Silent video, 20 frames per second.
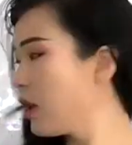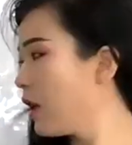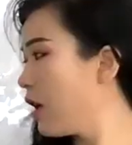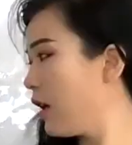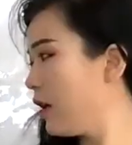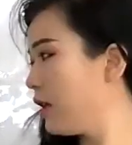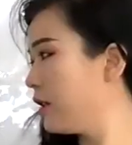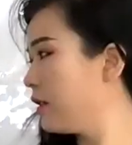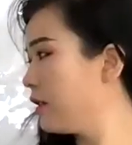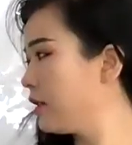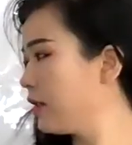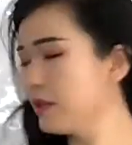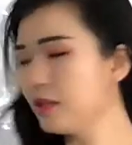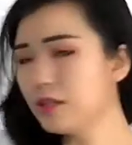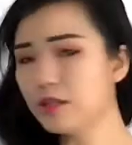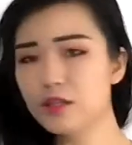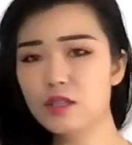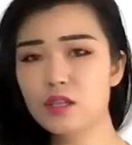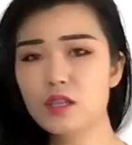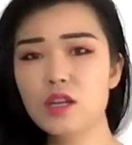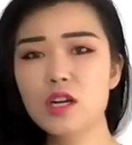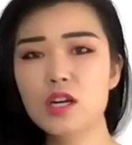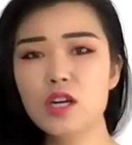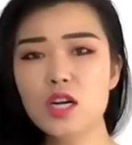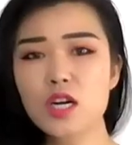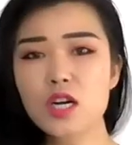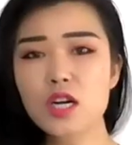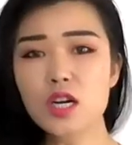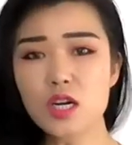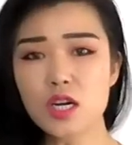and this
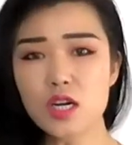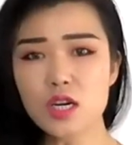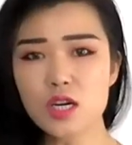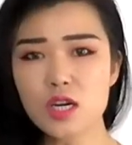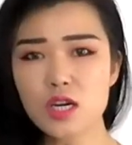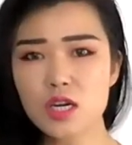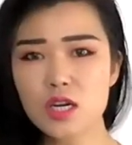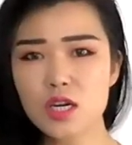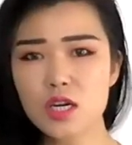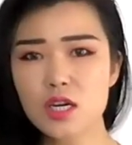r